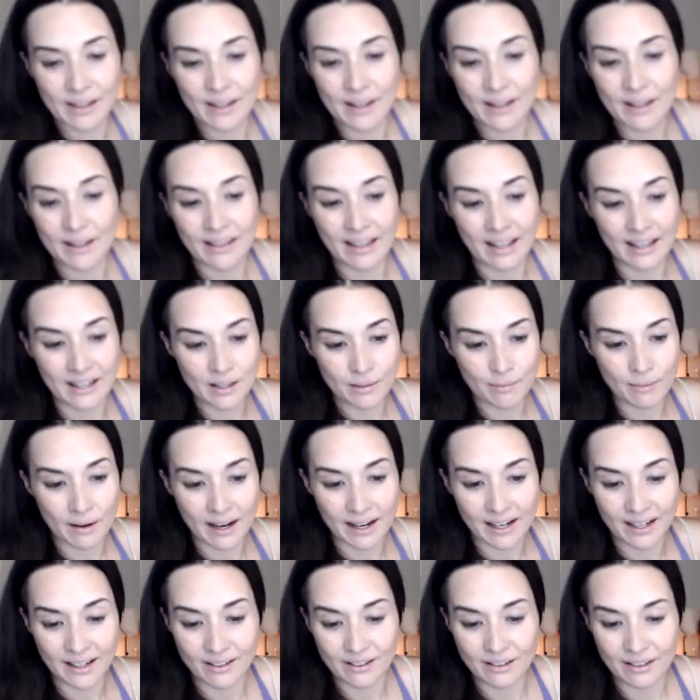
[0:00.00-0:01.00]
that's
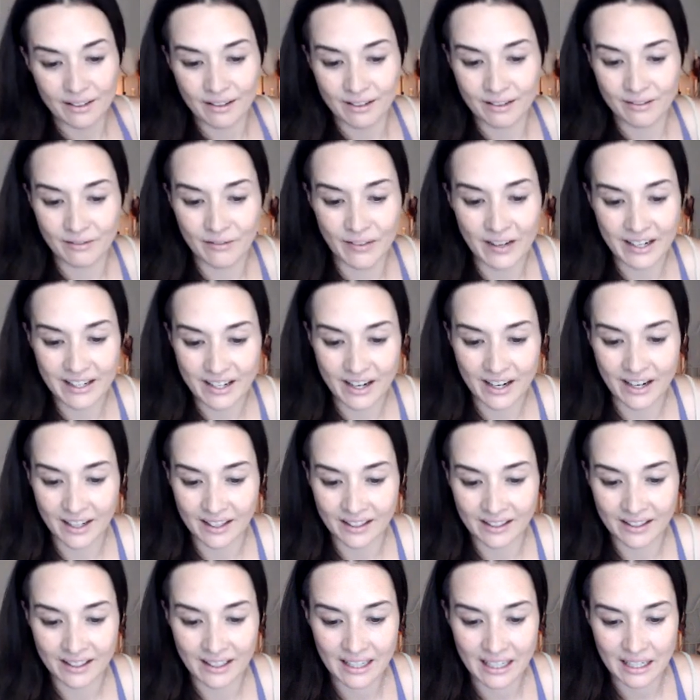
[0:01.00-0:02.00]
my my dog
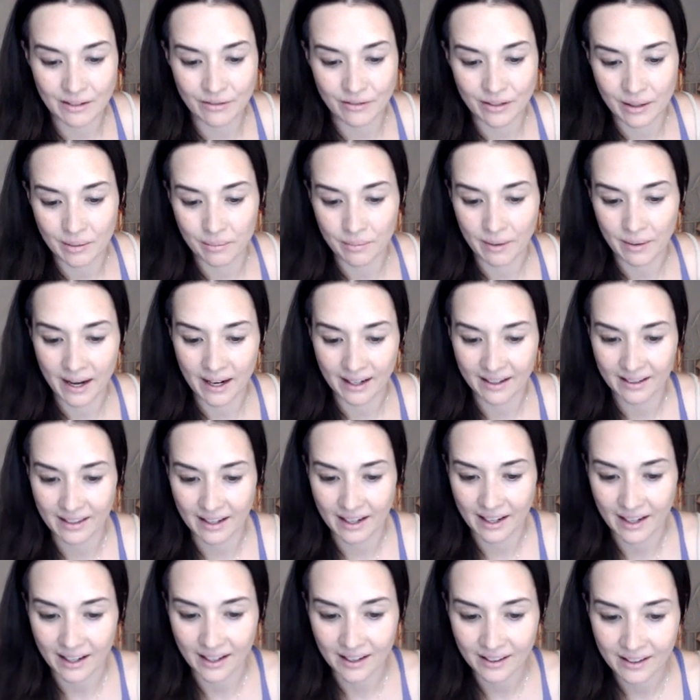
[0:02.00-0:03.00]
Evie back
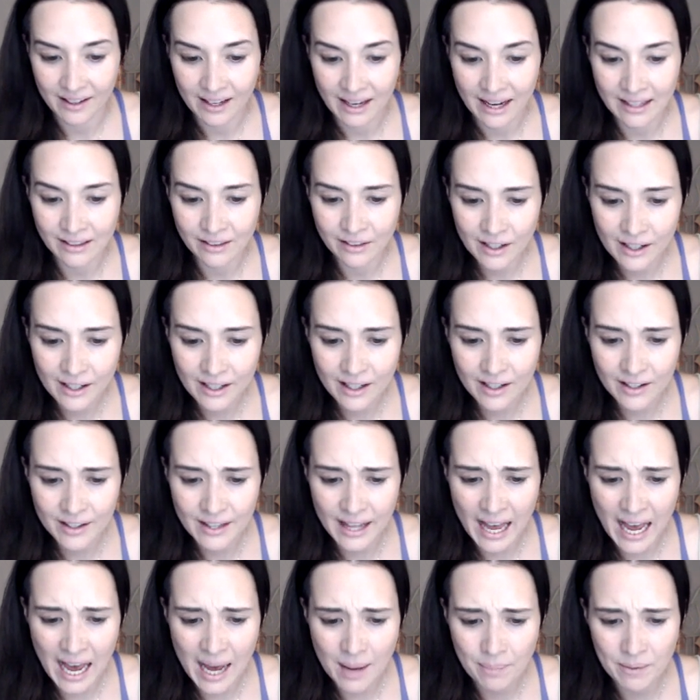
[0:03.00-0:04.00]
there. And look at all the
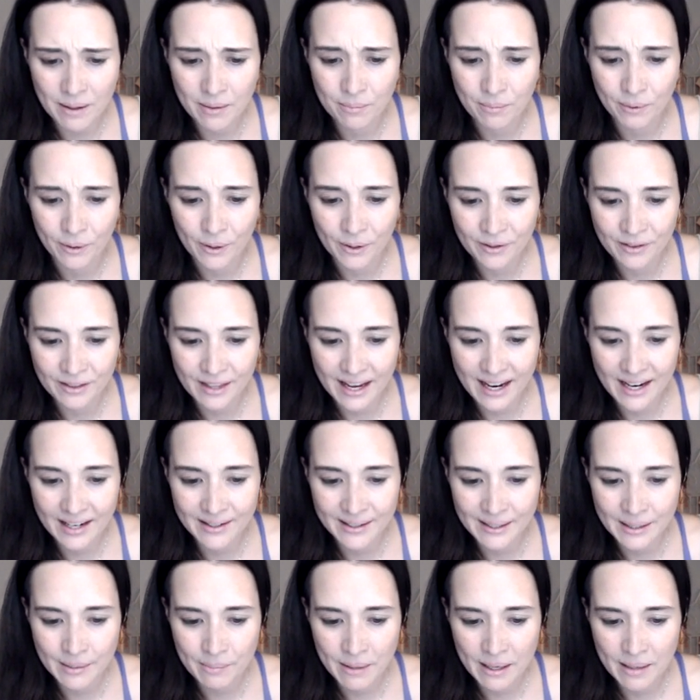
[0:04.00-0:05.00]
happy birthdays
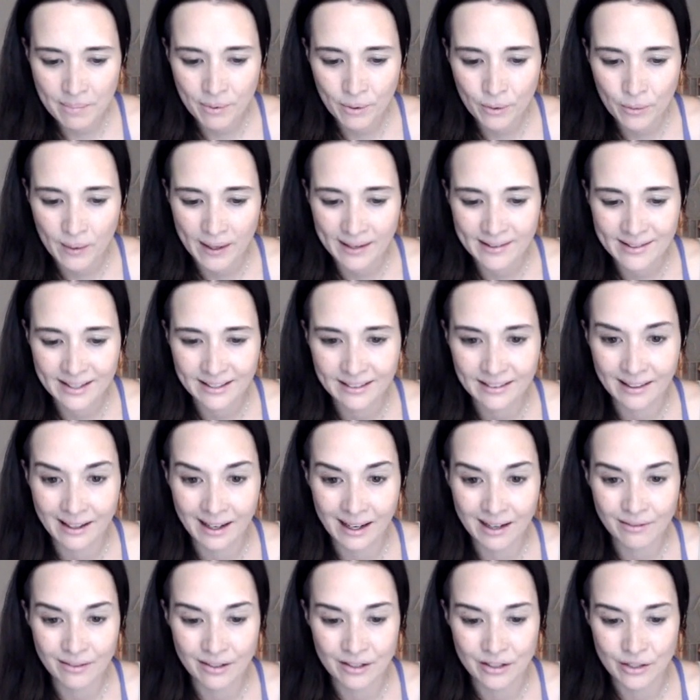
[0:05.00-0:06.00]
to people watching
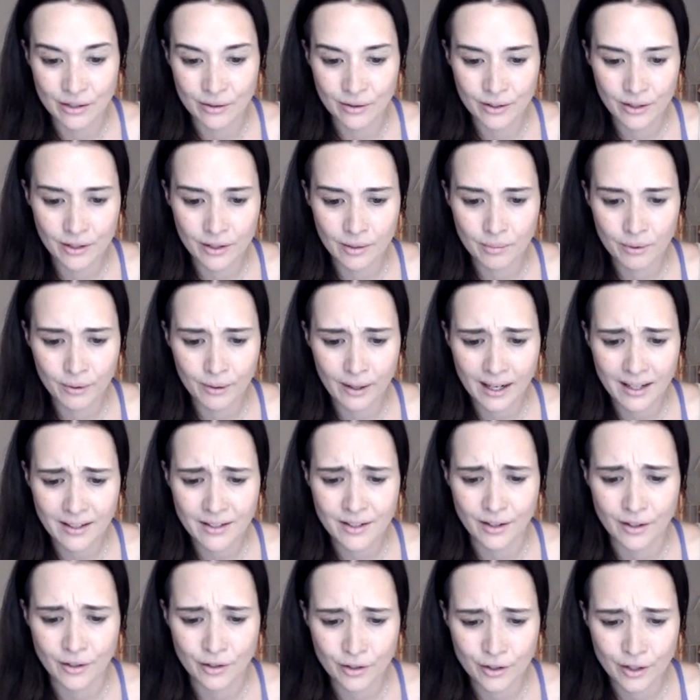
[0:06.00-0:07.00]
live on YouTube. You guys
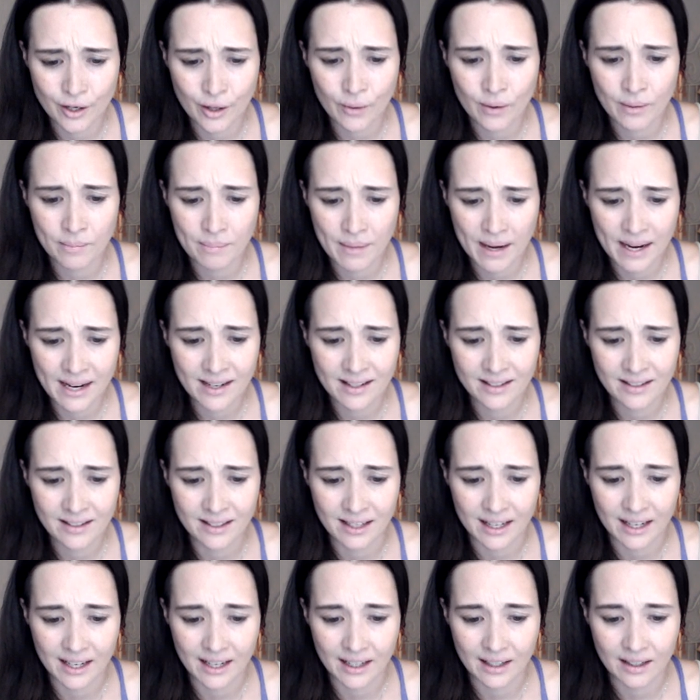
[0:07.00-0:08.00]
are so
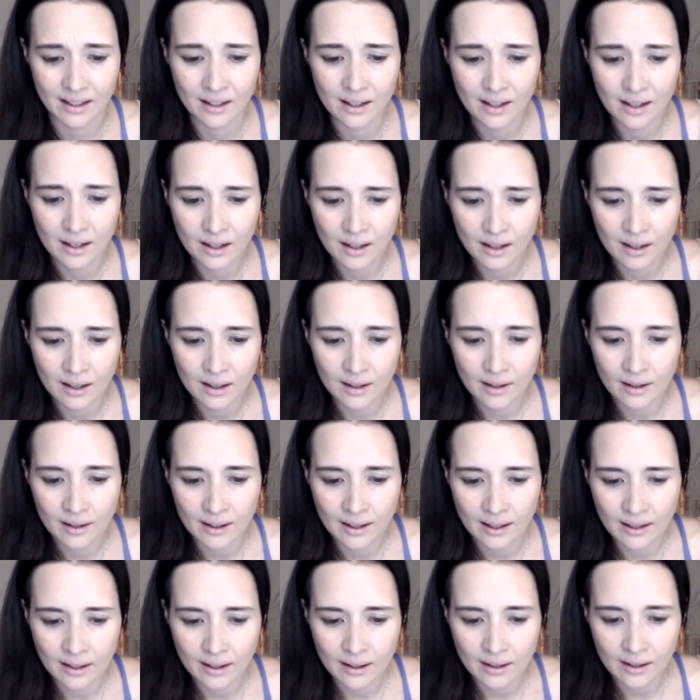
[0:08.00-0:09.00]
amazing.
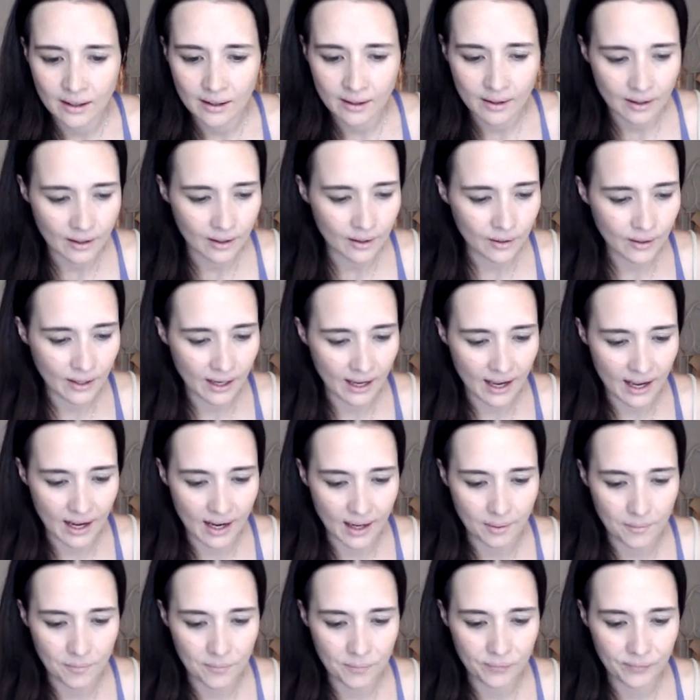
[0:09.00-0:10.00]

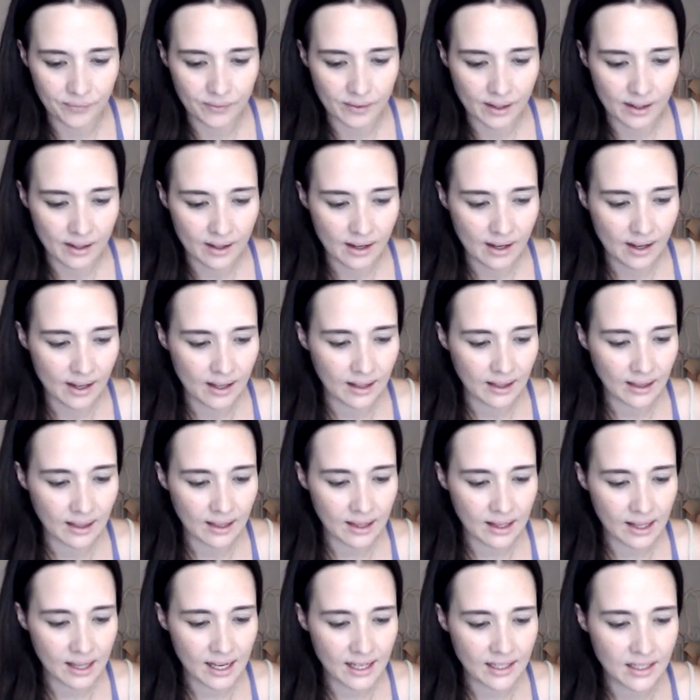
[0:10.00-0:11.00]
Okay,
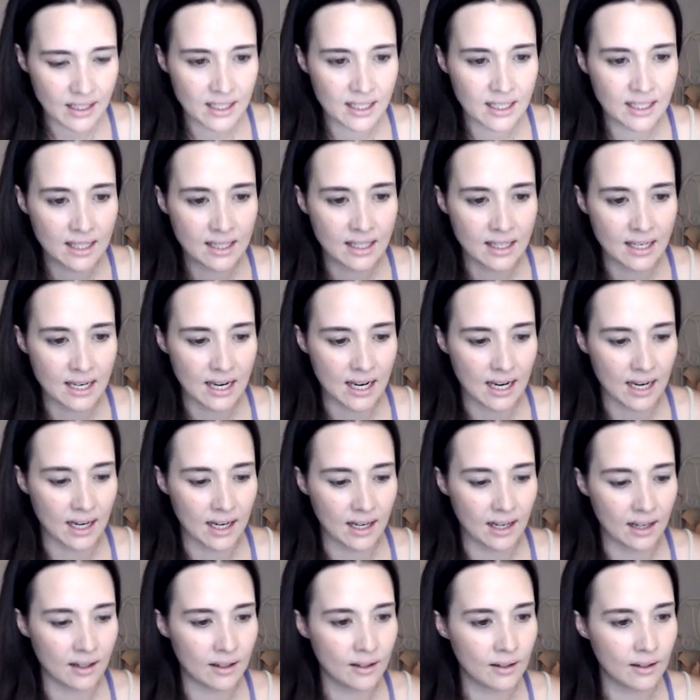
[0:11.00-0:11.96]
let's see.